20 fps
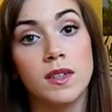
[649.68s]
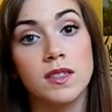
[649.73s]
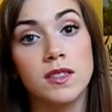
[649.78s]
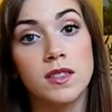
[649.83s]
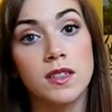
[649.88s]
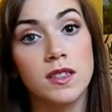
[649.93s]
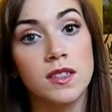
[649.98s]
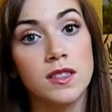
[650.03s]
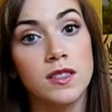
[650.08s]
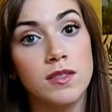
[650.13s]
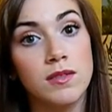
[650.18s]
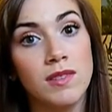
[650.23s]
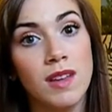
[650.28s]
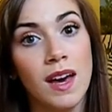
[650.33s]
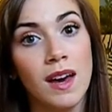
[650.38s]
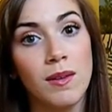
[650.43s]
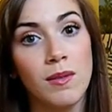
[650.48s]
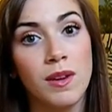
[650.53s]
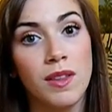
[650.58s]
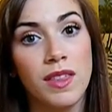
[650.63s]
It's going to do
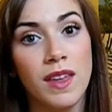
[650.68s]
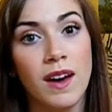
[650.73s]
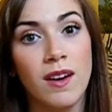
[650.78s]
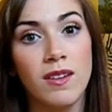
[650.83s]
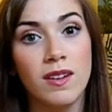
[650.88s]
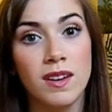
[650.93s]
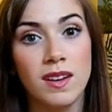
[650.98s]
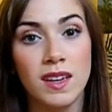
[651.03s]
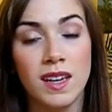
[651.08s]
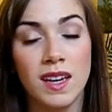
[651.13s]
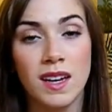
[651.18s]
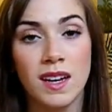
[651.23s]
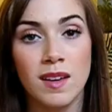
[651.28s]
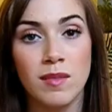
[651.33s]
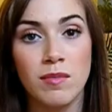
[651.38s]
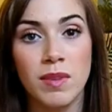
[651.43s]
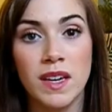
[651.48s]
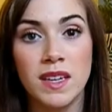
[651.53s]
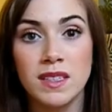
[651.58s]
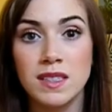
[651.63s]
that without
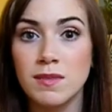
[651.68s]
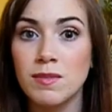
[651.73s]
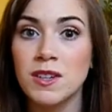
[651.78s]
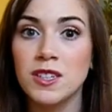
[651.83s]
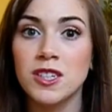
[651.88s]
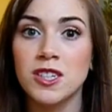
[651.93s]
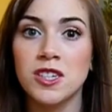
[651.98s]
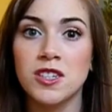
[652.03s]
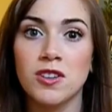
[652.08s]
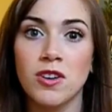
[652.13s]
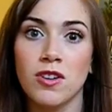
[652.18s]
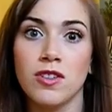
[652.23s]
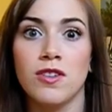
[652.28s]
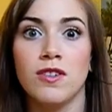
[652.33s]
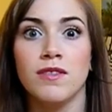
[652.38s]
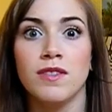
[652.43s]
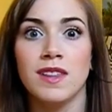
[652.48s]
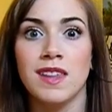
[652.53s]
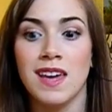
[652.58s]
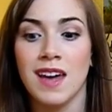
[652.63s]
getting big smudgies all
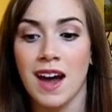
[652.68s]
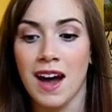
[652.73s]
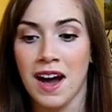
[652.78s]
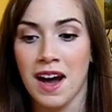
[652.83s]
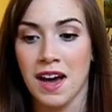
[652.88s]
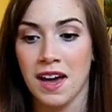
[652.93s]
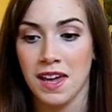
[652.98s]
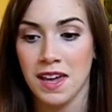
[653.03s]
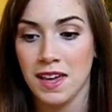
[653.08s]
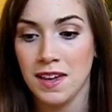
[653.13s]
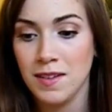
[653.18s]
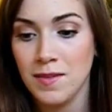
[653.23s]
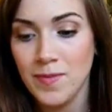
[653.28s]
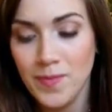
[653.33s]
over the eye.